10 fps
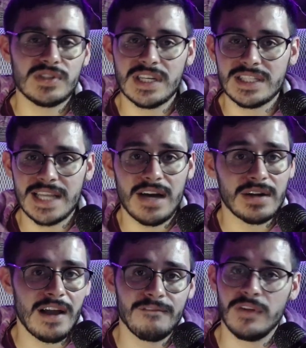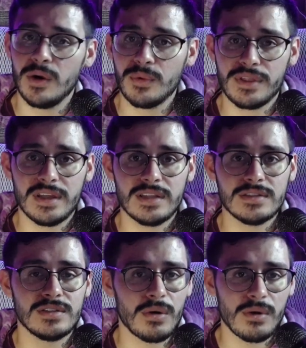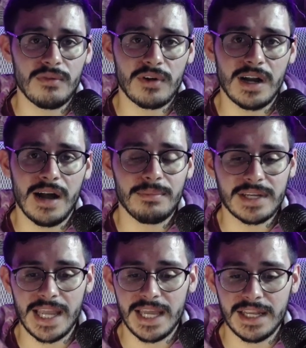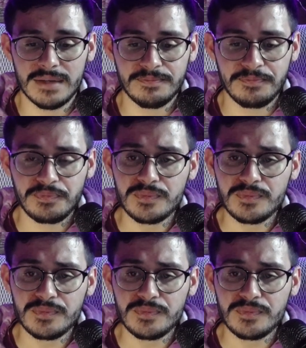sit down, have fun with it. Don't overcomplicate it.